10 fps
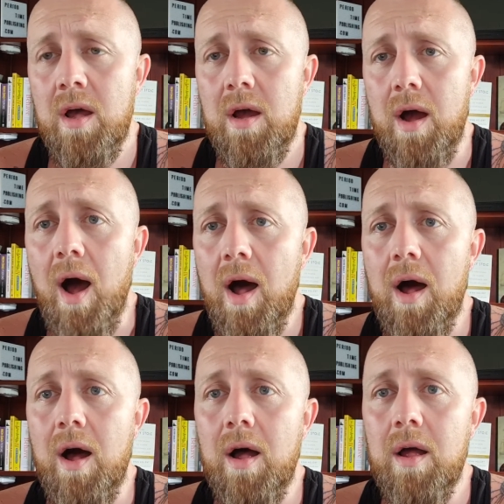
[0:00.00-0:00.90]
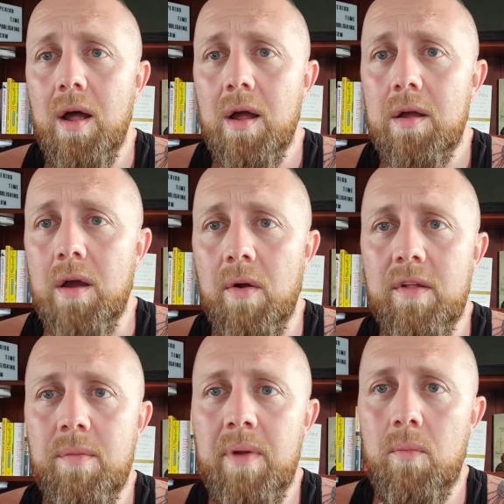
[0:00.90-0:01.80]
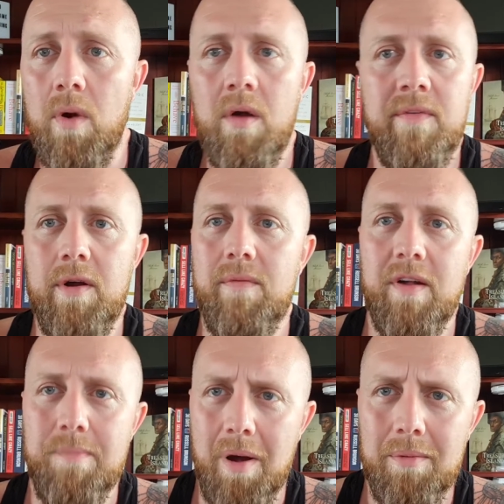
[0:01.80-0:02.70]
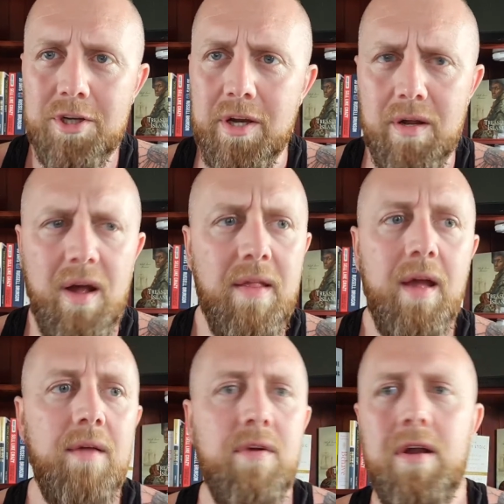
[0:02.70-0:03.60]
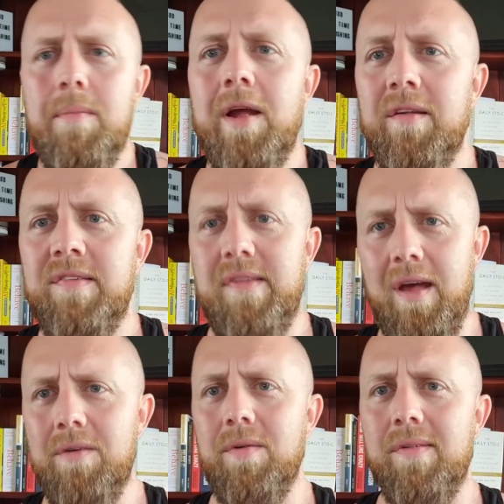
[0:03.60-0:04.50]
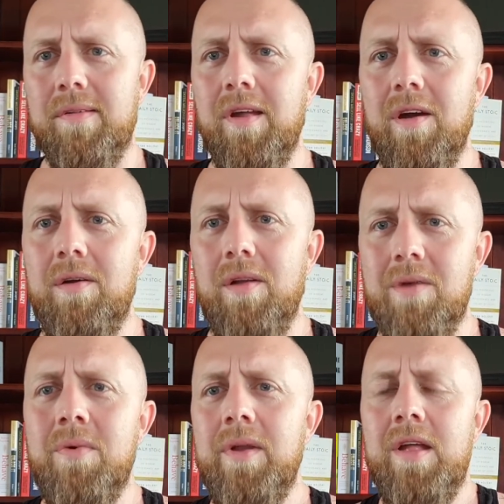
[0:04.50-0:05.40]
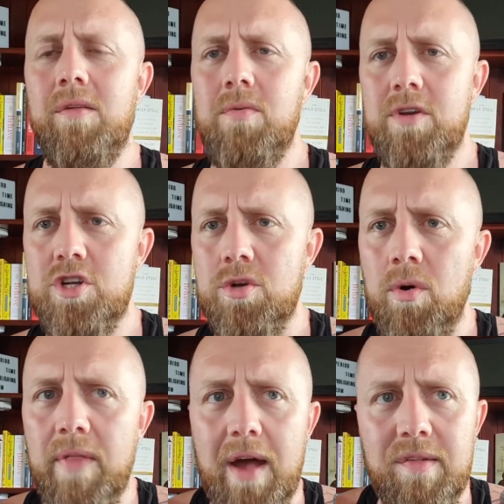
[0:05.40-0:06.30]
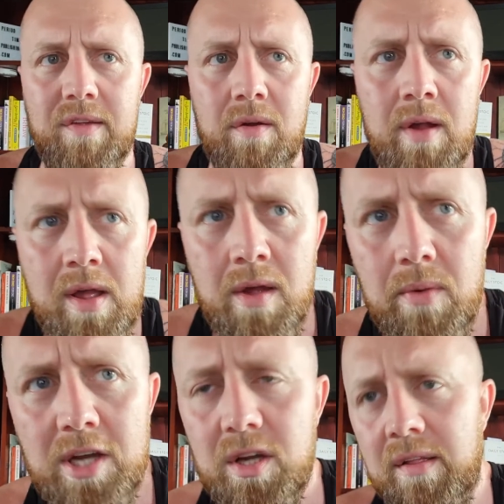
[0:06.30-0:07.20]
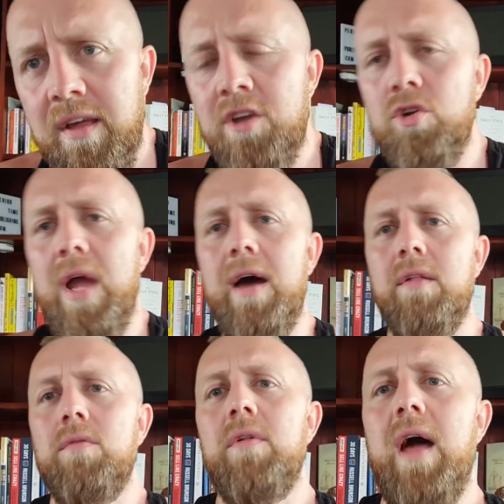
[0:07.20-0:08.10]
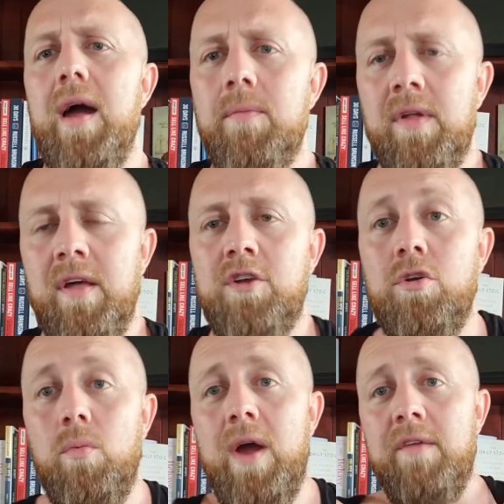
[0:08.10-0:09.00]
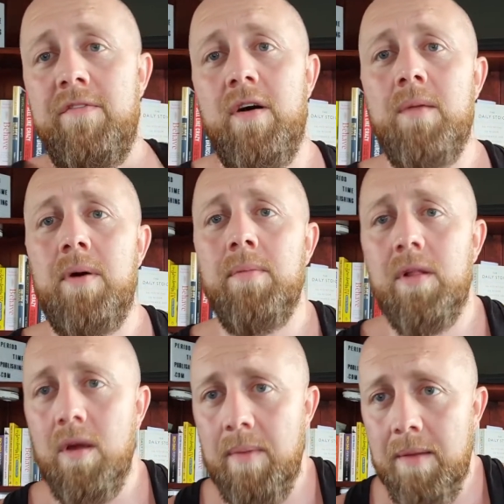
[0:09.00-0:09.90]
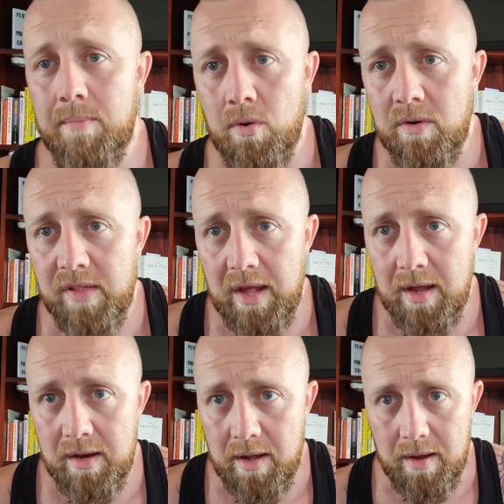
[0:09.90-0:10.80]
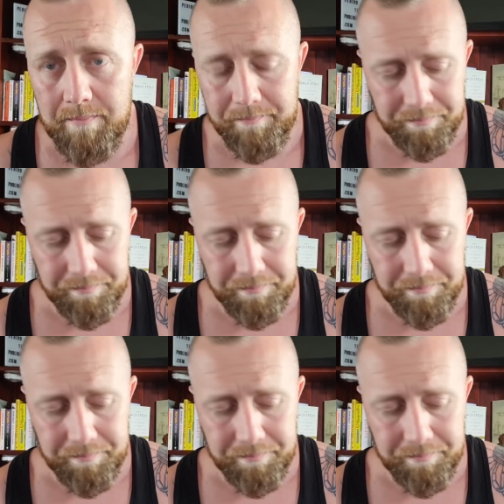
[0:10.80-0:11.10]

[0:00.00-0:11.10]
are going to be worthy of us publishing. Are they even going to make us sales? You know, like we need to ensure that. So we actually teach you how to do that, and we teach you where to find public domain books and all